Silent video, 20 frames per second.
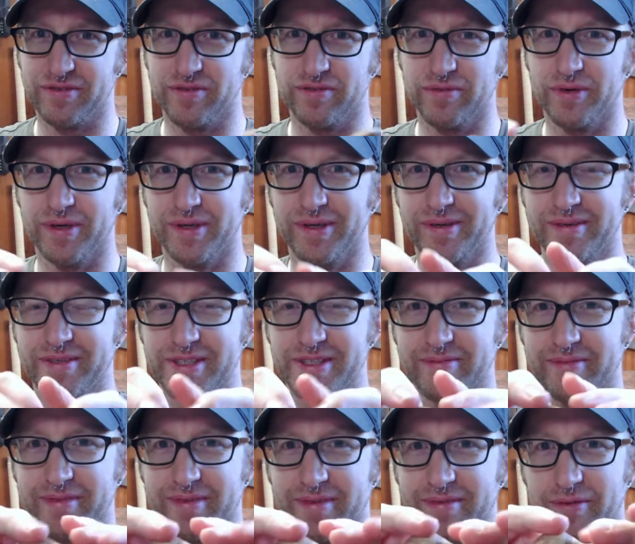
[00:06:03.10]
wood, and some
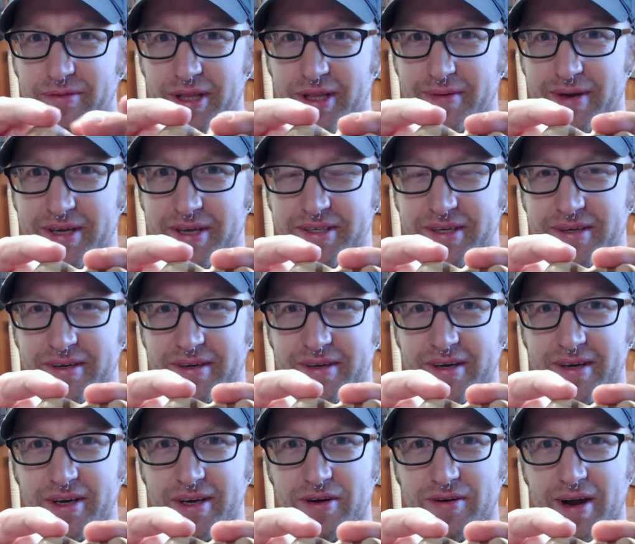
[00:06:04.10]
one that has a
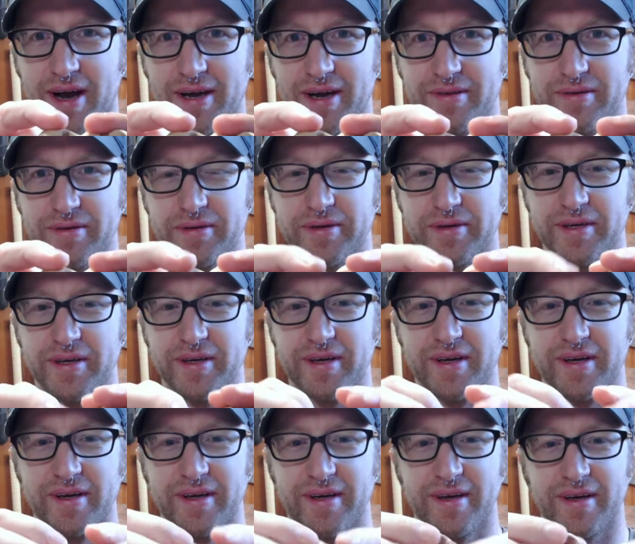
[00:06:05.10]
crack through it.
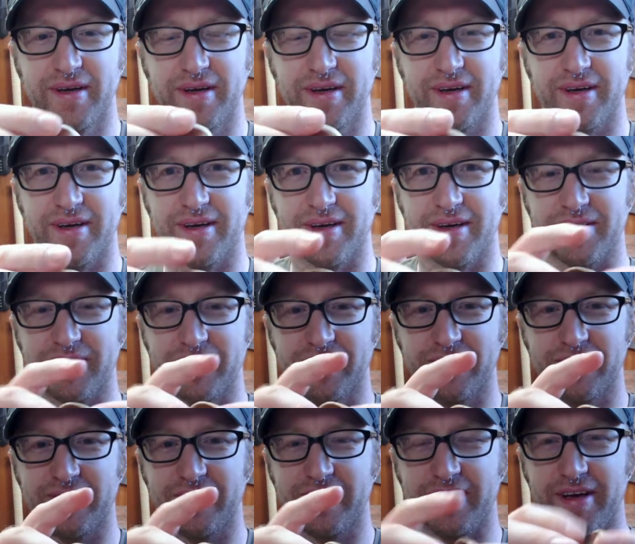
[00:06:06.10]

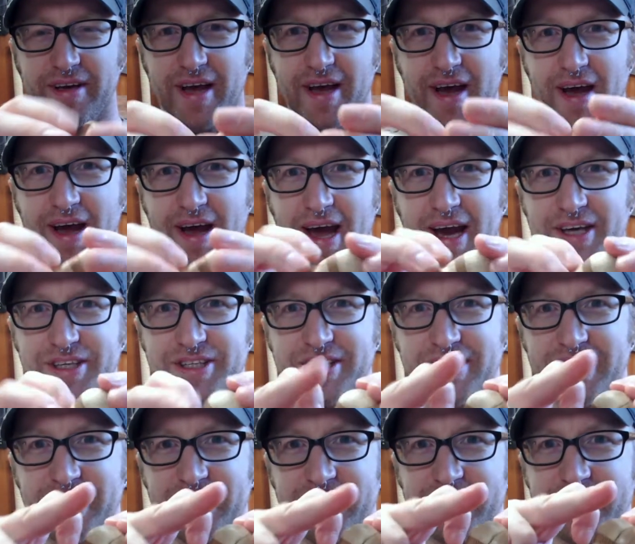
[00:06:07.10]
The action
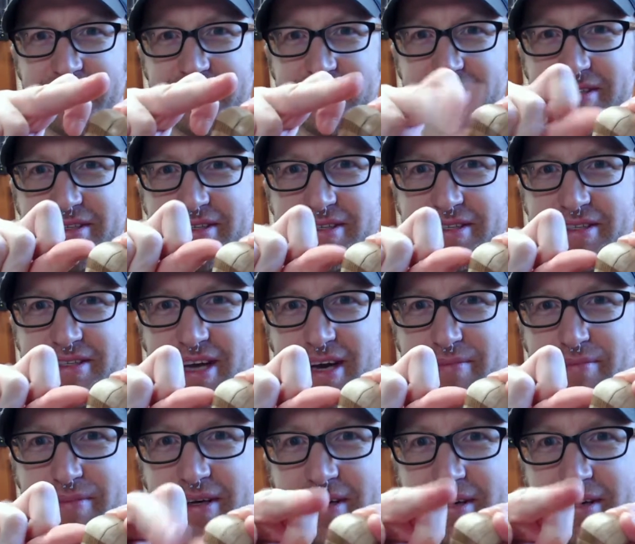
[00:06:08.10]
here is snapping,